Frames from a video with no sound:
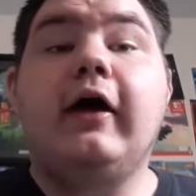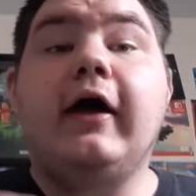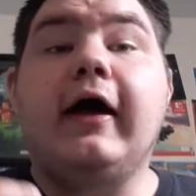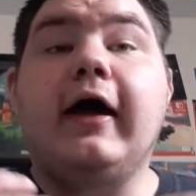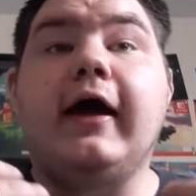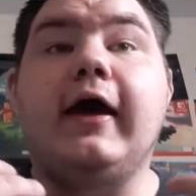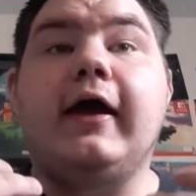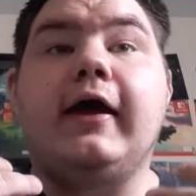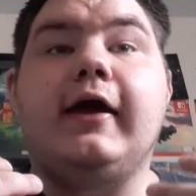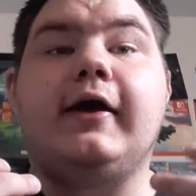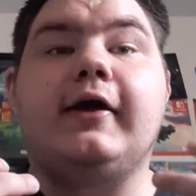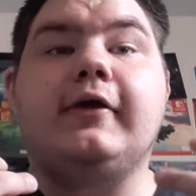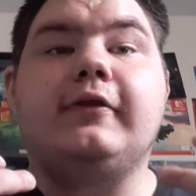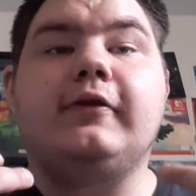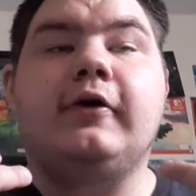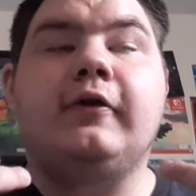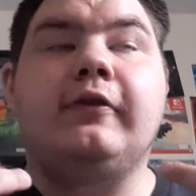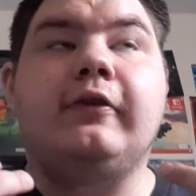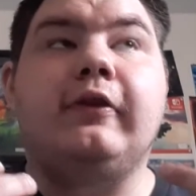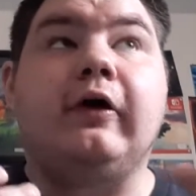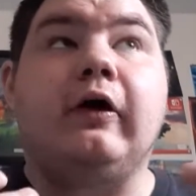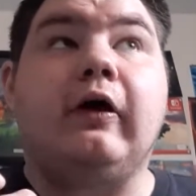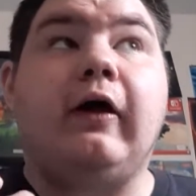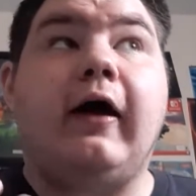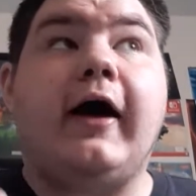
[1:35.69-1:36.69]
and
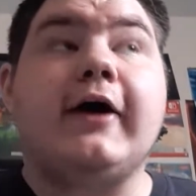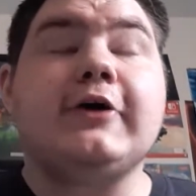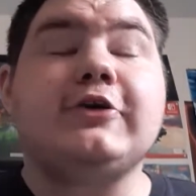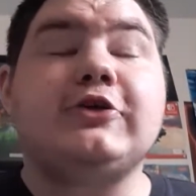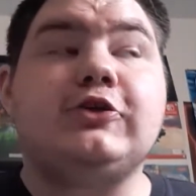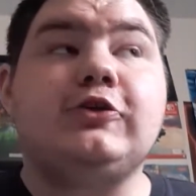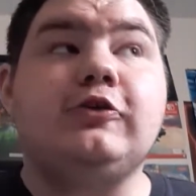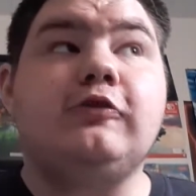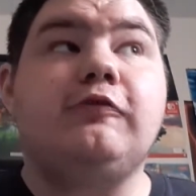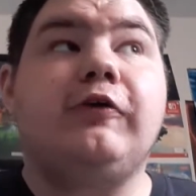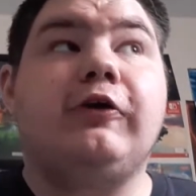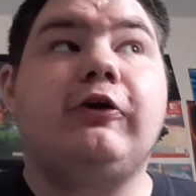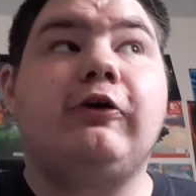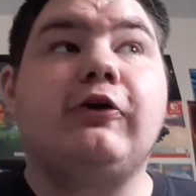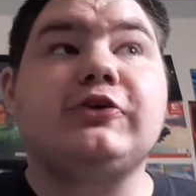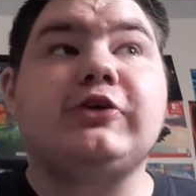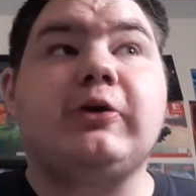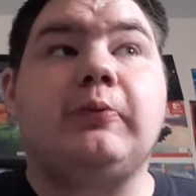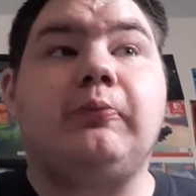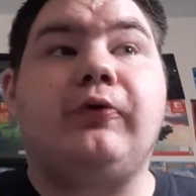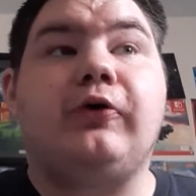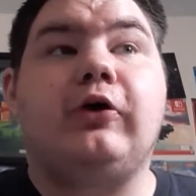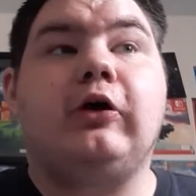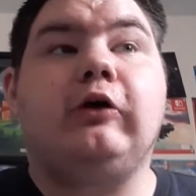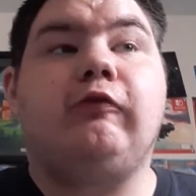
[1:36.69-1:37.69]
the last two figures
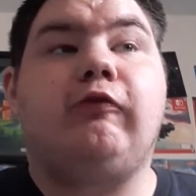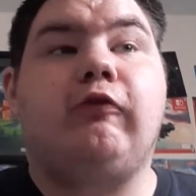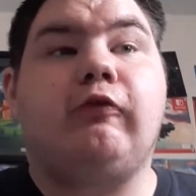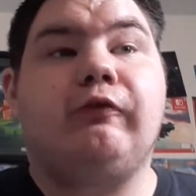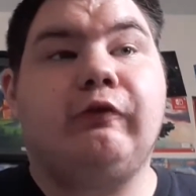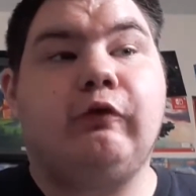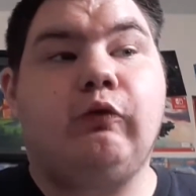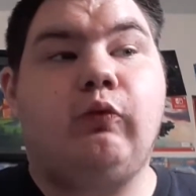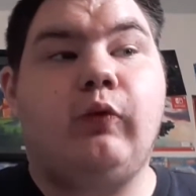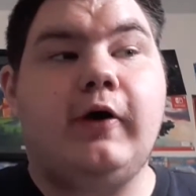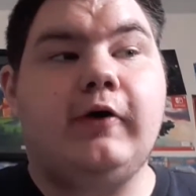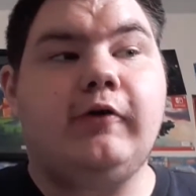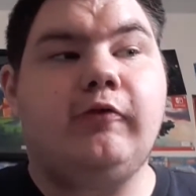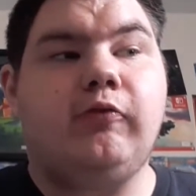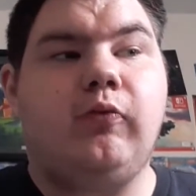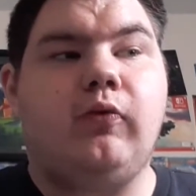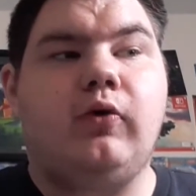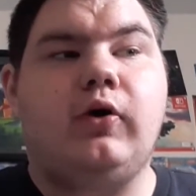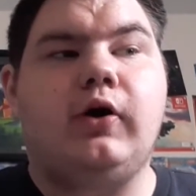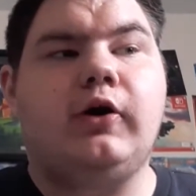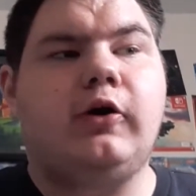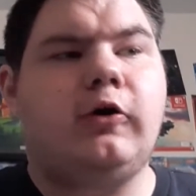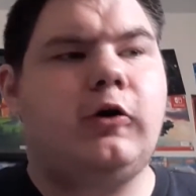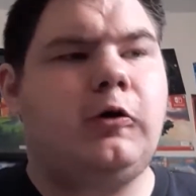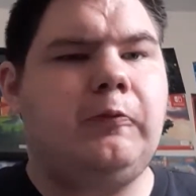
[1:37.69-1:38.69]
I'm looking for wave
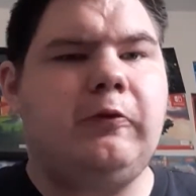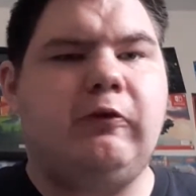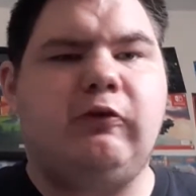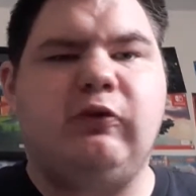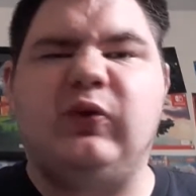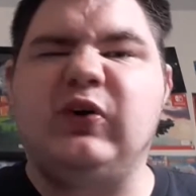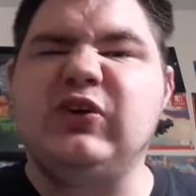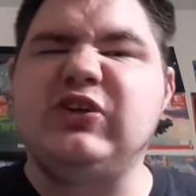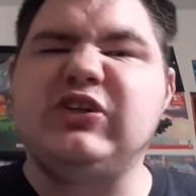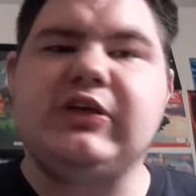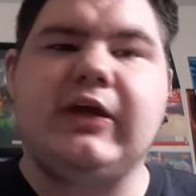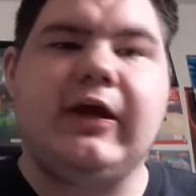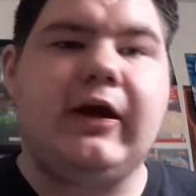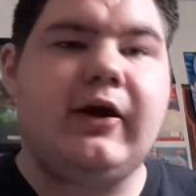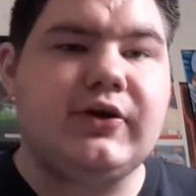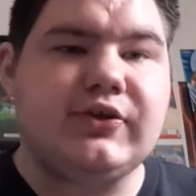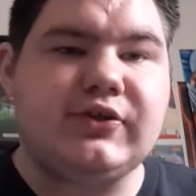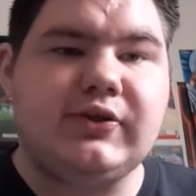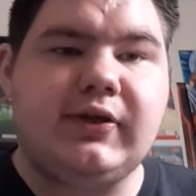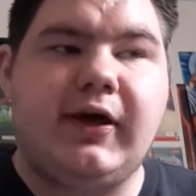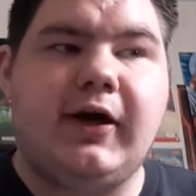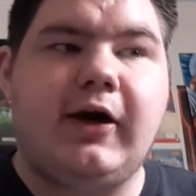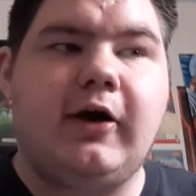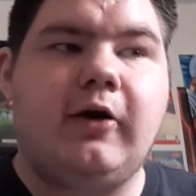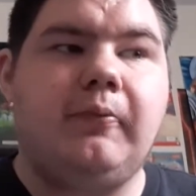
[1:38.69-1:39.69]
1 are going to be really scarce
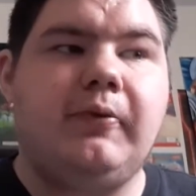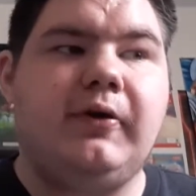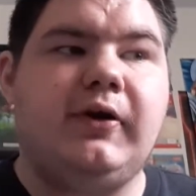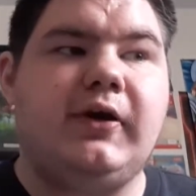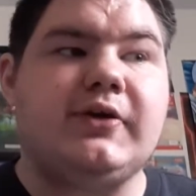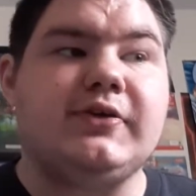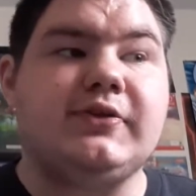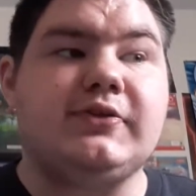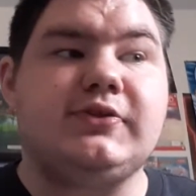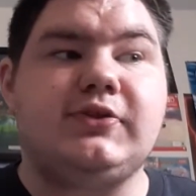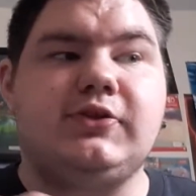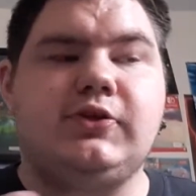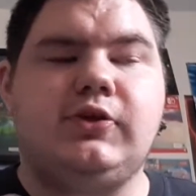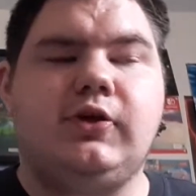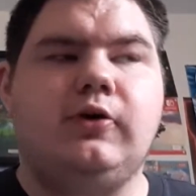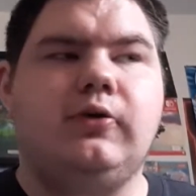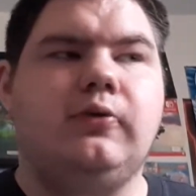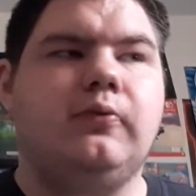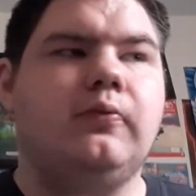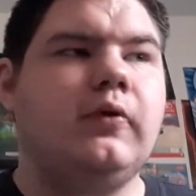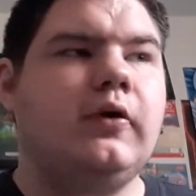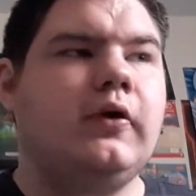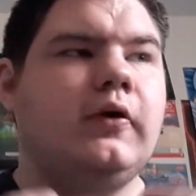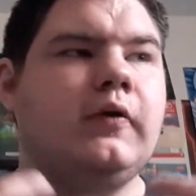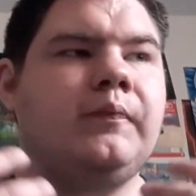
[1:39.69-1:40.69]
now, because, you know,
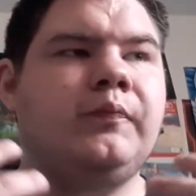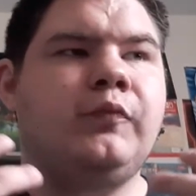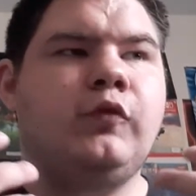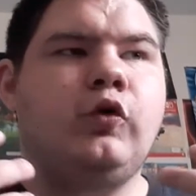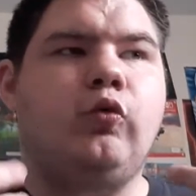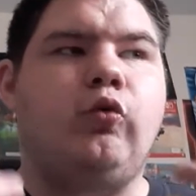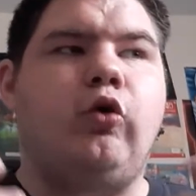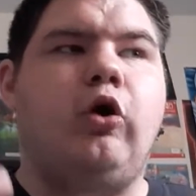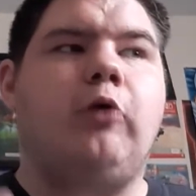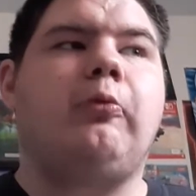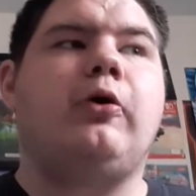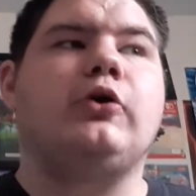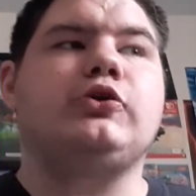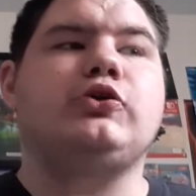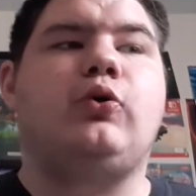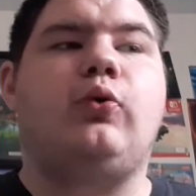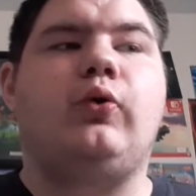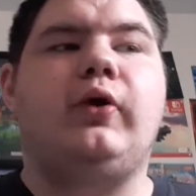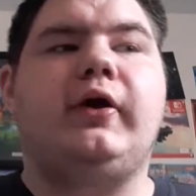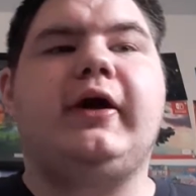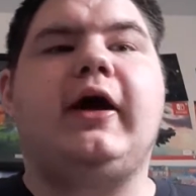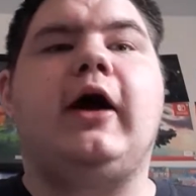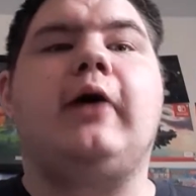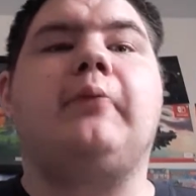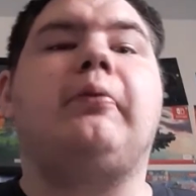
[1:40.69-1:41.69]
Walmart's
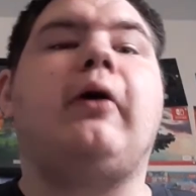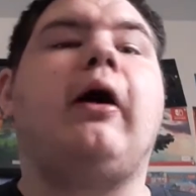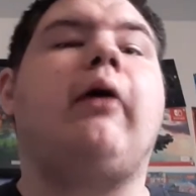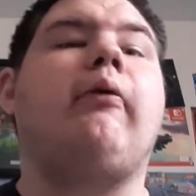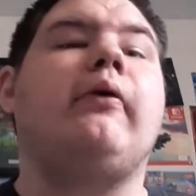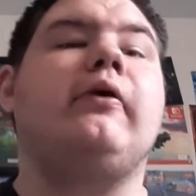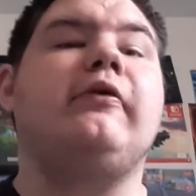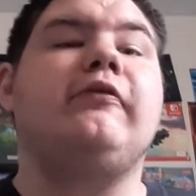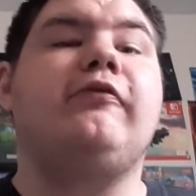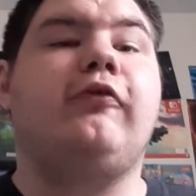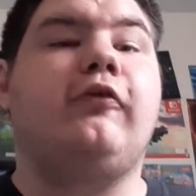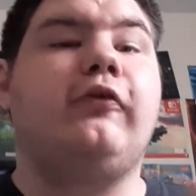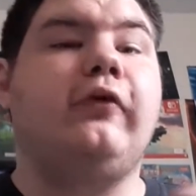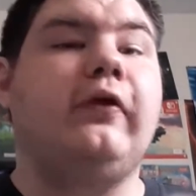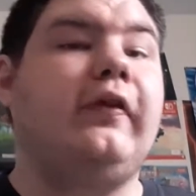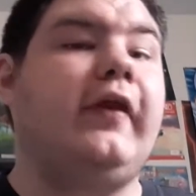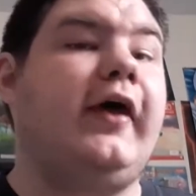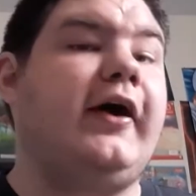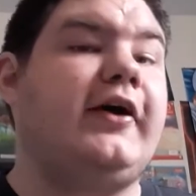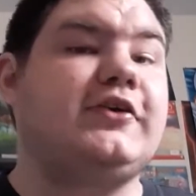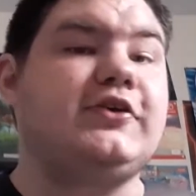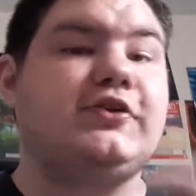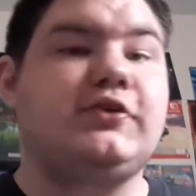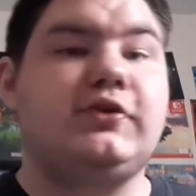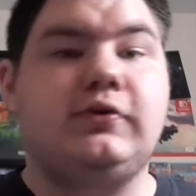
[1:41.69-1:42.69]
holding out probably for the
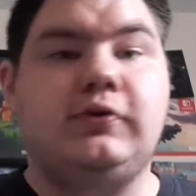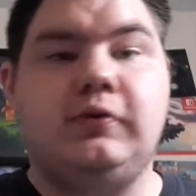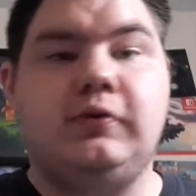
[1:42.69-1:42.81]
next